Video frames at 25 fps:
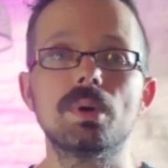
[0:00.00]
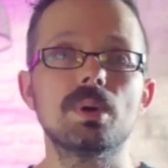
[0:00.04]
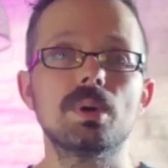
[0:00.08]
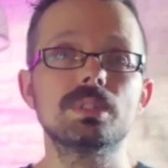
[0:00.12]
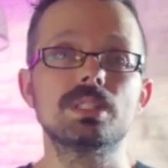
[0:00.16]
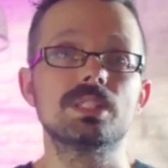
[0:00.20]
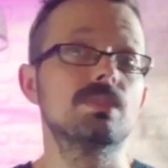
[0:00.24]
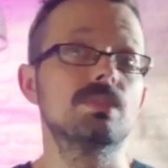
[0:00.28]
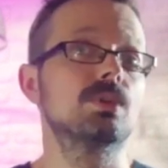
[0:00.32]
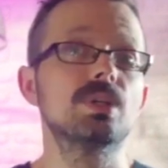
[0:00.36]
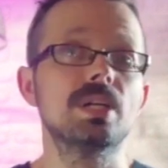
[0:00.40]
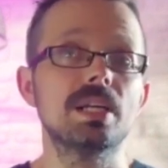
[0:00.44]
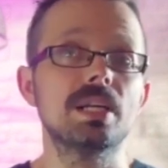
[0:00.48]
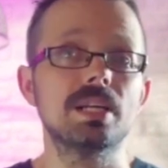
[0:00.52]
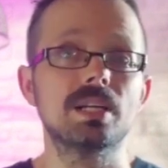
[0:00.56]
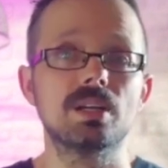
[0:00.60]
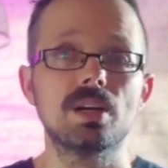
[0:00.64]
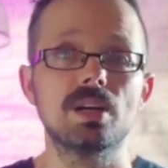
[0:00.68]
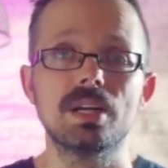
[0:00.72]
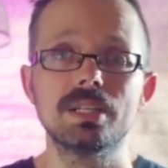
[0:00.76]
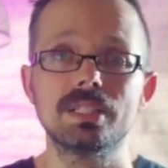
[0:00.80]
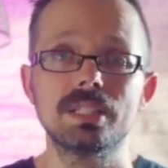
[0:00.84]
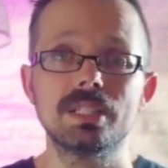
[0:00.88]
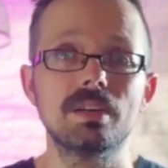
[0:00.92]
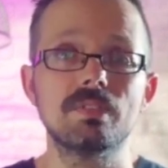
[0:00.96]
of creating
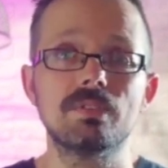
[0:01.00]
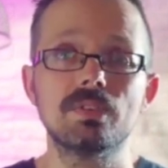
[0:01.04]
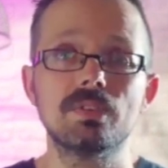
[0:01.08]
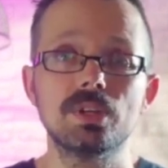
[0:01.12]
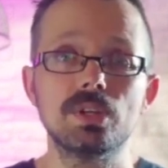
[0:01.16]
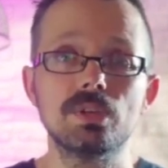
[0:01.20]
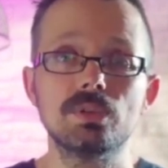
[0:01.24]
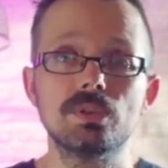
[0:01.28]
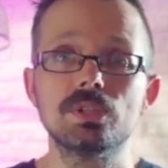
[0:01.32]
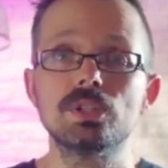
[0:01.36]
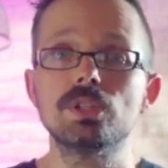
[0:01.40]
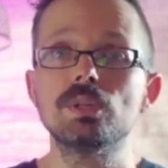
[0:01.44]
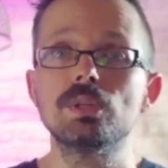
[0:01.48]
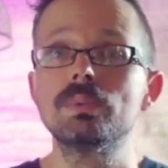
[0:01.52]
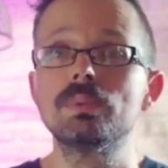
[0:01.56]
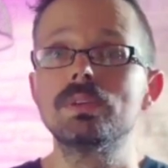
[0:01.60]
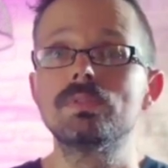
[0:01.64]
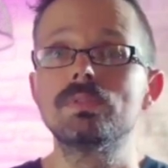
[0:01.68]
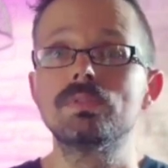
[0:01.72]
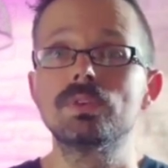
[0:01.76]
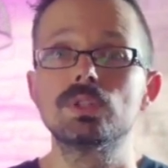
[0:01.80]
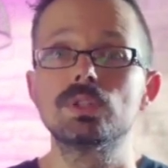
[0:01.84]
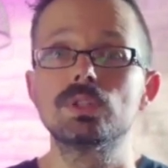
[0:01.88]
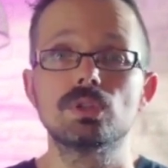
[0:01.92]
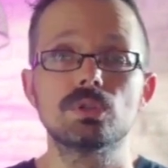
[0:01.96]
content for YouTube and
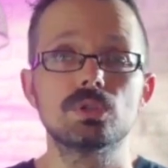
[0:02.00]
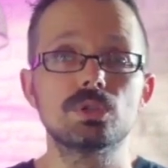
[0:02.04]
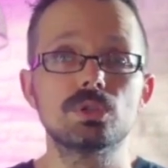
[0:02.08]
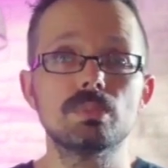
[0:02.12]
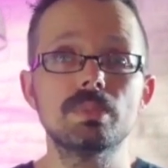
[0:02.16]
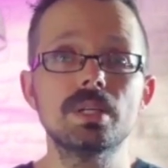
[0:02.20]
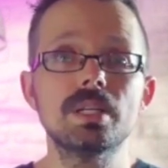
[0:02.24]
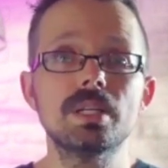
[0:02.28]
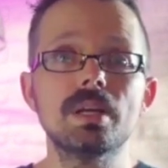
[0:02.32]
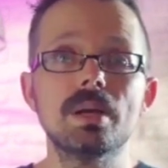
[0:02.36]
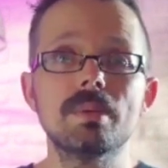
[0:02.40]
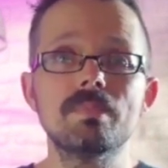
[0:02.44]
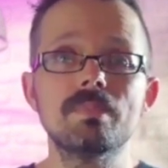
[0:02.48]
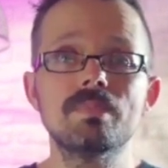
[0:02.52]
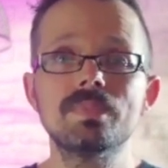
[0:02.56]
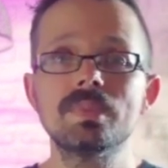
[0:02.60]
for social media.